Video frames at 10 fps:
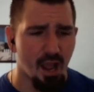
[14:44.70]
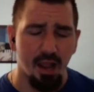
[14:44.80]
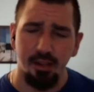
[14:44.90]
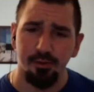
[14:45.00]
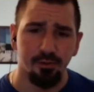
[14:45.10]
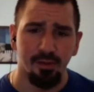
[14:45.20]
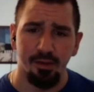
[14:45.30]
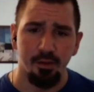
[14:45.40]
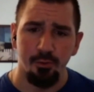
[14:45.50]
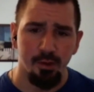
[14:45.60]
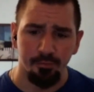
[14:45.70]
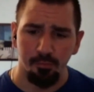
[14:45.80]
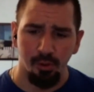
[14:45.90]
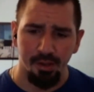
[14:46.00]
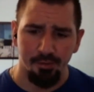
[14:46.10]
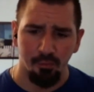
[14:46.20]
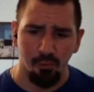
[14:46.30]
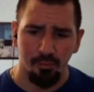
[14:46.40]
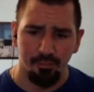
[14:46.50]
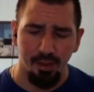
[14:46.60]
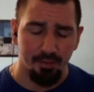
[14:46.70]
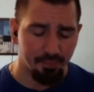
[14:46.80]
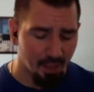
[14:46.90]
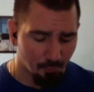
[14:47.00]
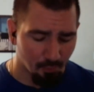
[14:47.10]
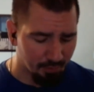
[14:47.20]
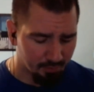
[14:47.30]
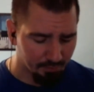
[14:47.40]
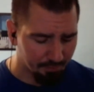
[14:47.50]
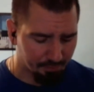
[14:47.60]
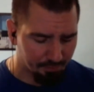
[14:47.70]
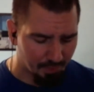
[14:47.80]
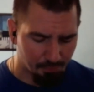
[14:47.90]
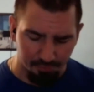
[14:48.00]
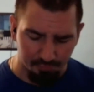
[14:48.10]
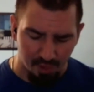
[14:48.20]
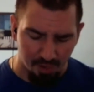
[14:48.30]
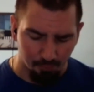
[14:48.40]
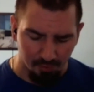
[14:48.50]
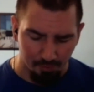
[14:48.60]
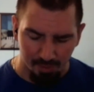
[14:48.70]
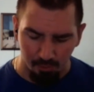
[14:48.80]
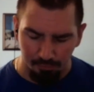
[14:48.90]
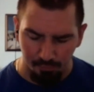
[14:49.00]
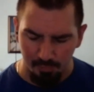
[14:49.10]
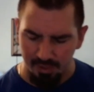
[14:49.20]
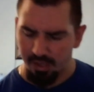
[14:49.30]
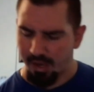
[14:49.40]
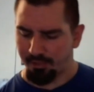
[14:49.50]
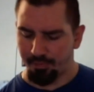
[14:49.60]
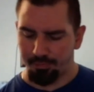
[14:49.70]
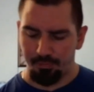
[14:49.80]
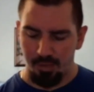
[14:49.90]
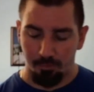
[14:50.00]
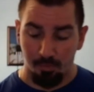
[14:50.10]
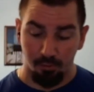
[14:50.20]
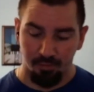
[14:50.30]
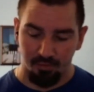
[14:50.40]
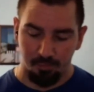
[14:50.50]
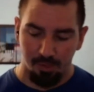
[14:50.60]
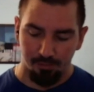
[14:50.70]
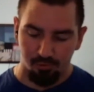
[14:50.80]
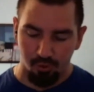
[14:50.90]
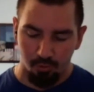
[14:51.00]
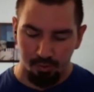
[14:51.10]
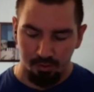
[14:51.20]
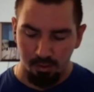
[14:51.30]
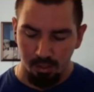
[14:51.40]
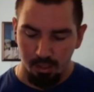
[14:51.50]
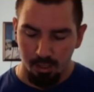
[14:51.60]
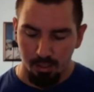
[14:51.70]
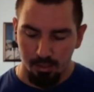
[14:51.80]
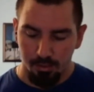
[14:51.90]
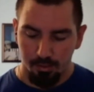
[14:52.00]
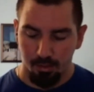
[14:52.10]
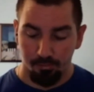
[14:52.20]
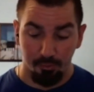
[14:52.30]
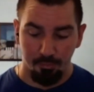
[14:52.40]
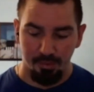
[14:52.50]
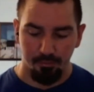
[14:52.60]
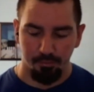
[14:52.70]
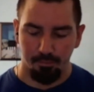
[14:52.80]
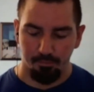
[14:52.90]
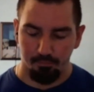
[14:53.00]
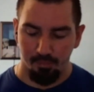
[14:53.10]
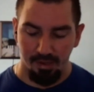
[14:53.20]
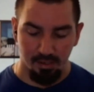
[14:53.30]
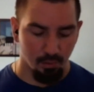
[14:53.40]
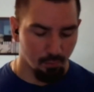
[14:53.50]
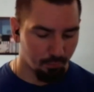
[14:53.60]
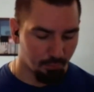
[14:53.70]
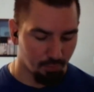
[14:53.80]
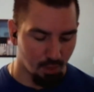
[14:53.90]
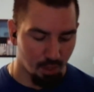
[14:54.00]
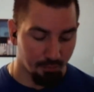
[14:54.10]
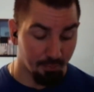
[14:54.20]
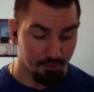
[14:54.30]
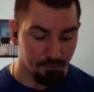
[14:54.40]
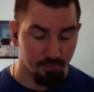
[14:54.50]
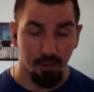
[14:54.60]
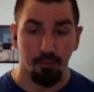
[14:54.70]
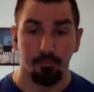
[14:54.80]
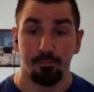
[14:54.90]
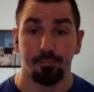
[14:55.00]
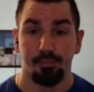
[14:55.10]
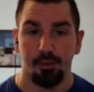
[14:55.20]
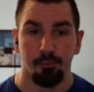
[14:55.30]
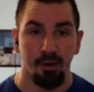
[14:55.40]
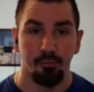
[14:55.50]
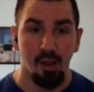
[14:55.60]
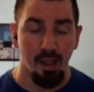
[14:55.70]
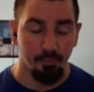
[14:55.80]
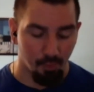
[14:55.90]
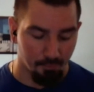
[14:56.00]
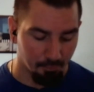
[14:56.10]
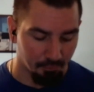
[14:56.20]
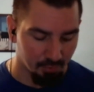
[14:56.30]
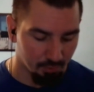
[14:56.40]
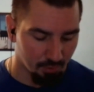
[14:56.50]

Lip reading: I couldn't tell you who he even played for. That one does not ring a bell to me. And, part of that's probably showing a little bit of my youth, that, whatever I have left of it.